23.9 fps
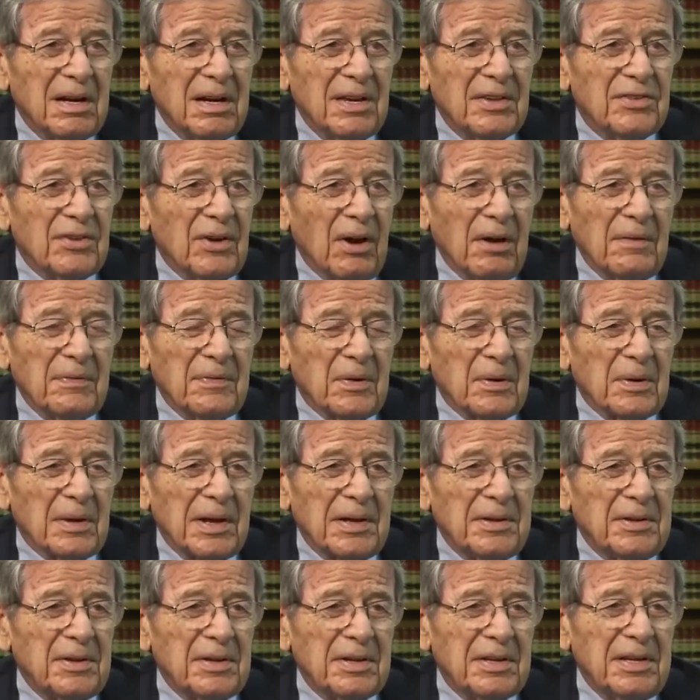It's awful.
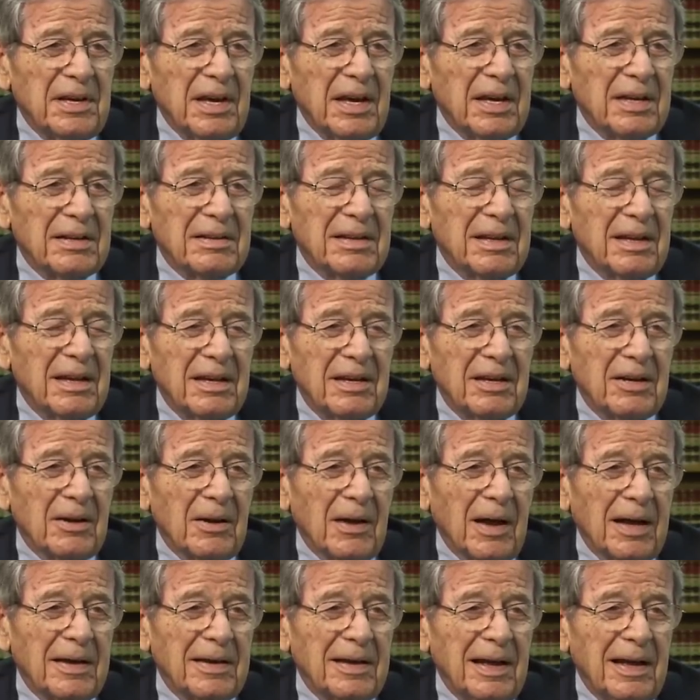And you can't, you
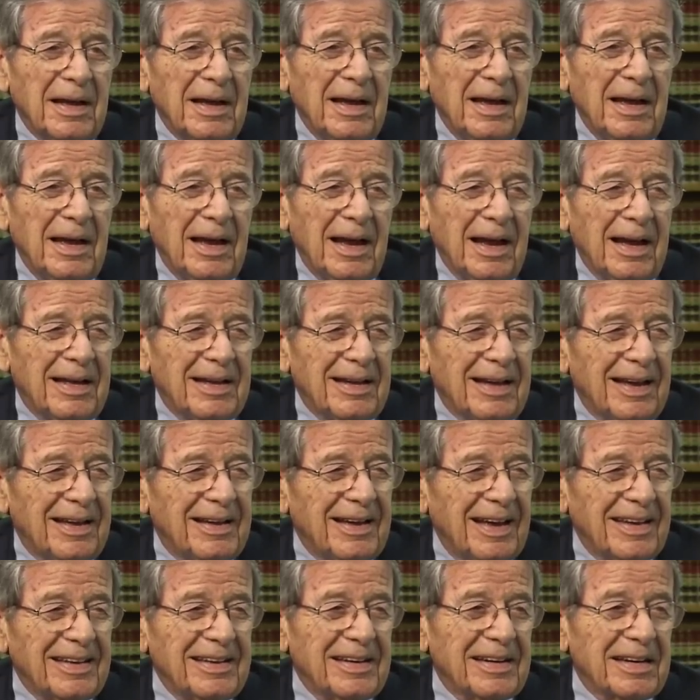know,
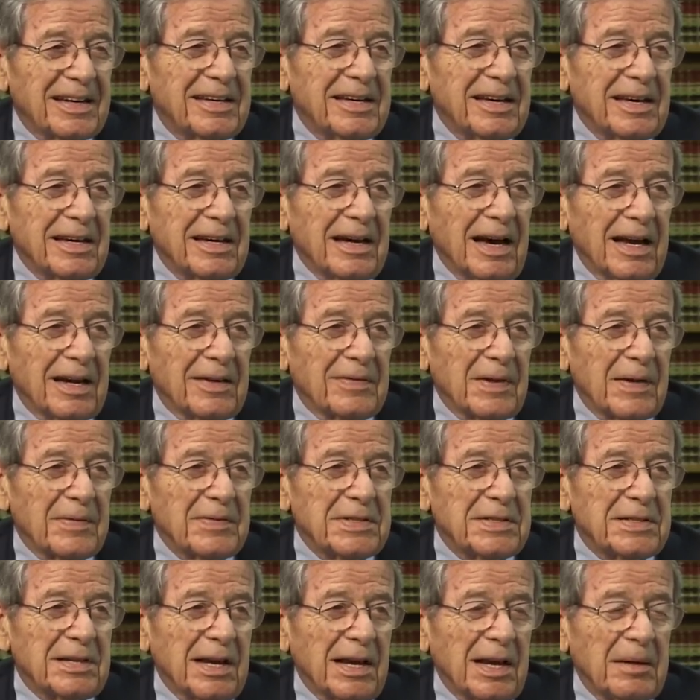I, I get a kick out of
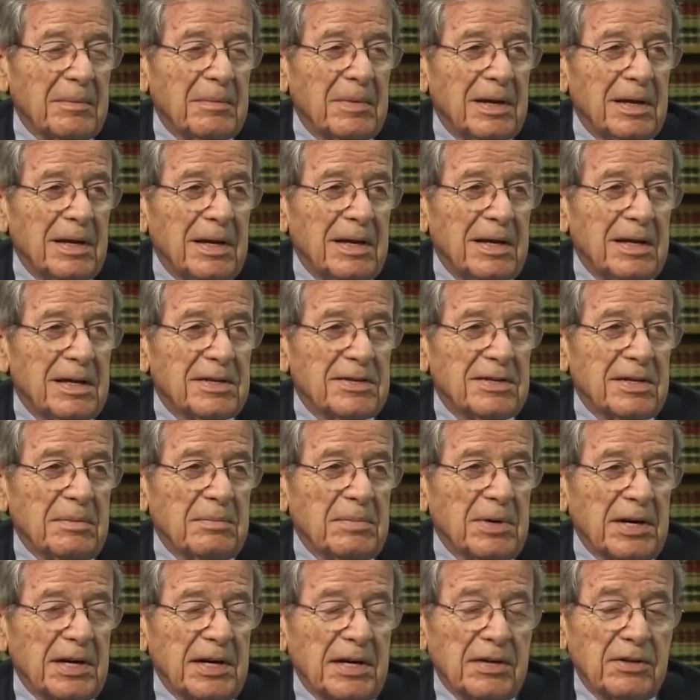every time
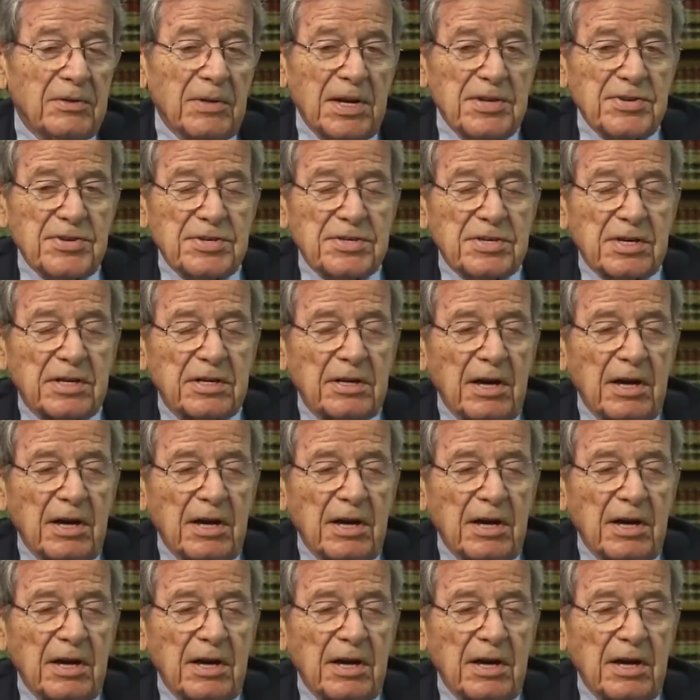somebody addresses a